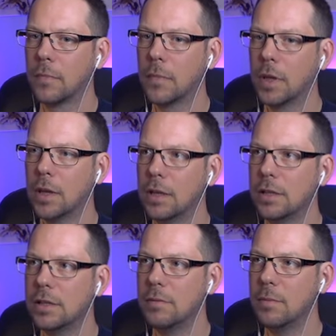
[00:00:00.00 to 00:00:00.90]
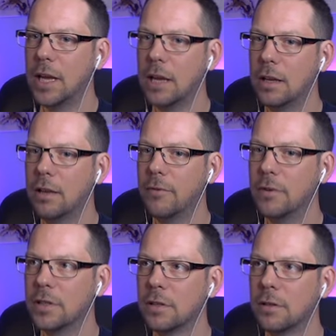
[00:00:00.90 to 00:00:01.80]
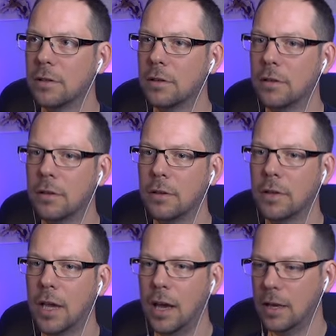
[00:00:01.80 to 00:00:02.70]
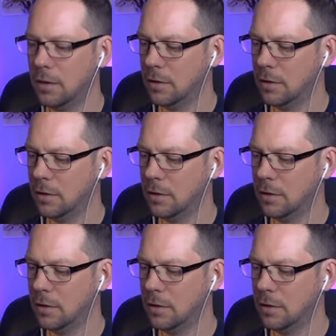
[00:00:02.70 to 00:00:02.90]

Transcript: No, that didn't seem to make any difference. Okay.